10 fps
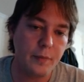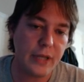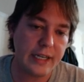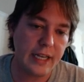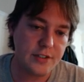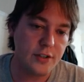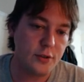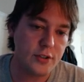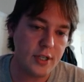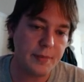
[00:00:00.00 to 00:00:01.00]
black has to
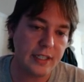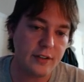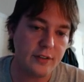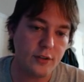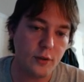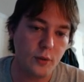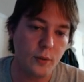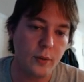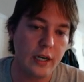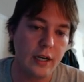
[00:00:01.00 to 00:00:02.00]
do something
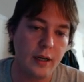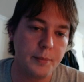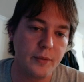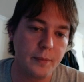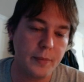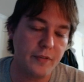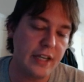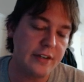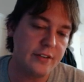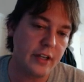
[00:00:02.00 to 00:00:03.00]
to
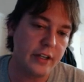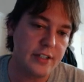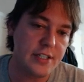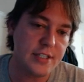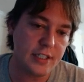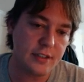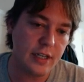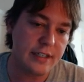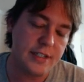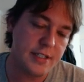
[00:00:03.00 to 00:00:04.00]
prevent knight
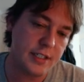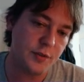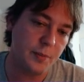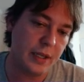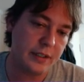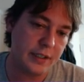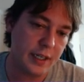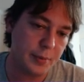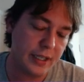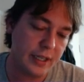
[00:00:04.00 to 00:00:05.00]
d6 from
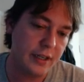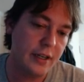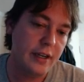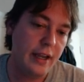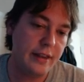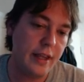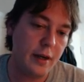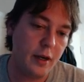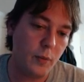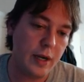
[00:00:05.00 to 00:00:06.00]
getting played, and then
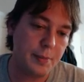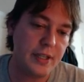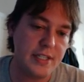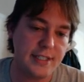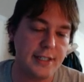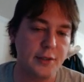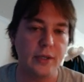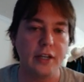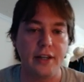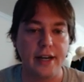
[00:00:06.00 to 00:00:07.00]
white plays
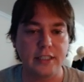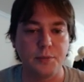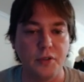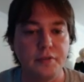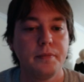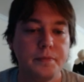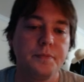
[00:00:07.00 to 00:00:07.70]
c3 on the next move.